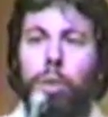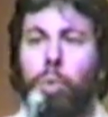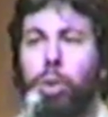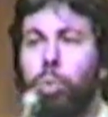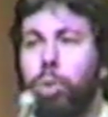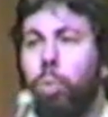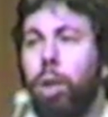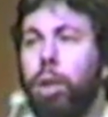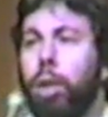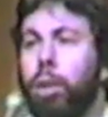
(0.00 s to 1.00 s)
which was
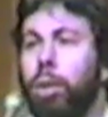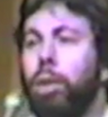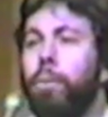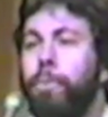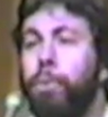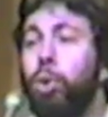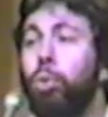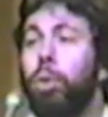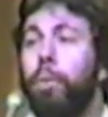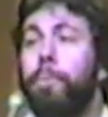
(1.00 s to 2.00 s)
one of the
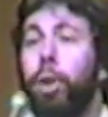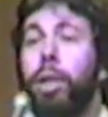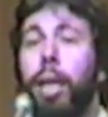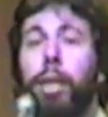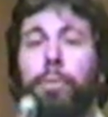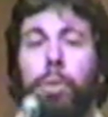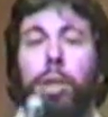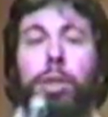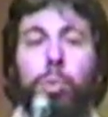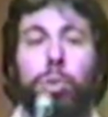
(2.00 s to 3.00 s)
few very negative
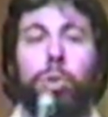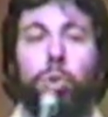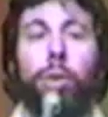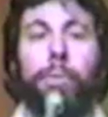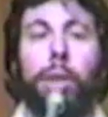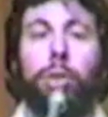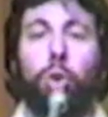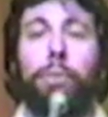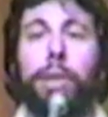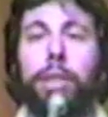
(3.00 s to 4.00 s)
things that was sort
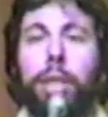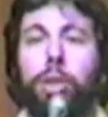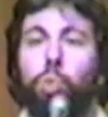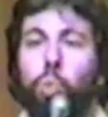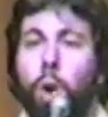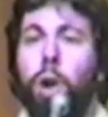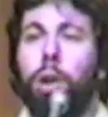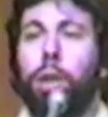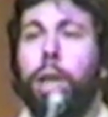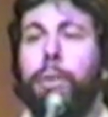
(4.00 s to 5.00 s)
of in a sense
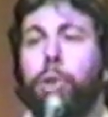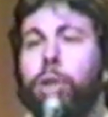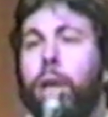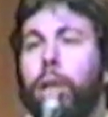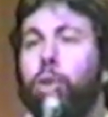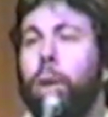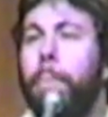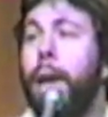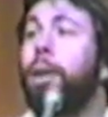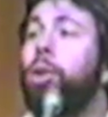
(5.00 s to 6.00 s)
wrong that I ever saw at
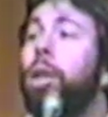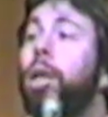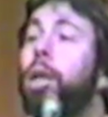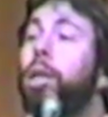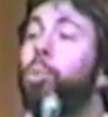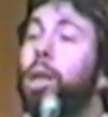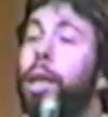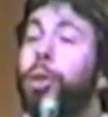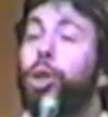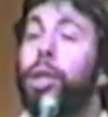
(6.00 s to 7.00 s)
Hewlett Packard. When
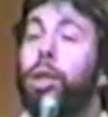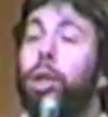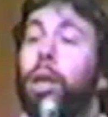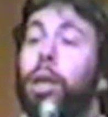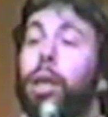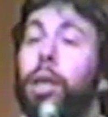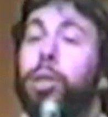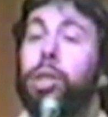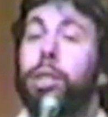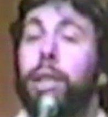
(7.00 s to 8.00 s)
an engineer
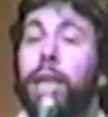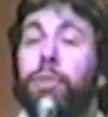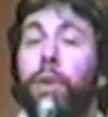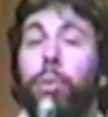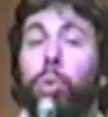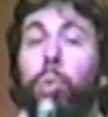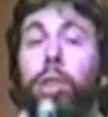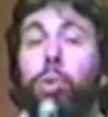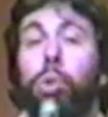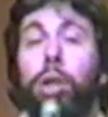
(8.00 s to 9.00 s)
is dissatisfied with
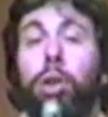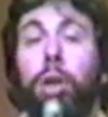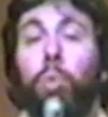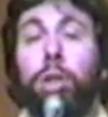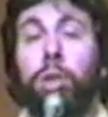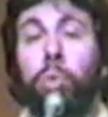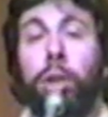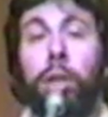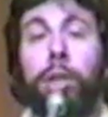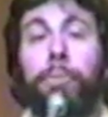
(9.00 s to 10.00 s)
what they're working on, wants to
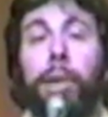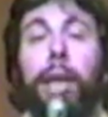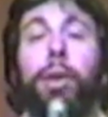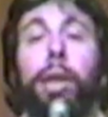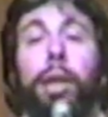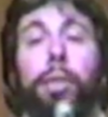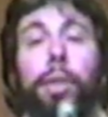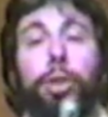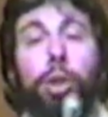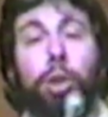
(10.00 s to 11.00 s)
work in a different area,
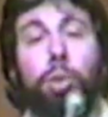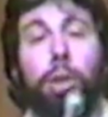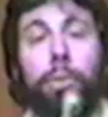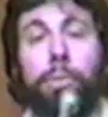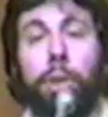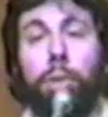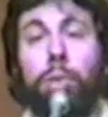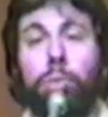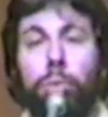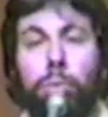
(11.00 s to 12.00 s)
they should go there for their
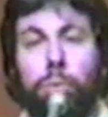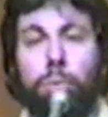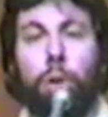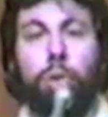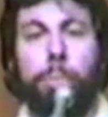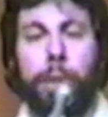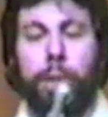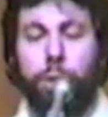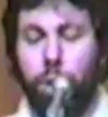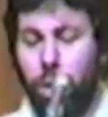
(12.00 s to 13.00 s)
own growth
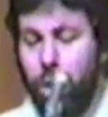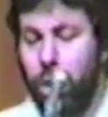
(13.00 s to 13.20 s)
potential.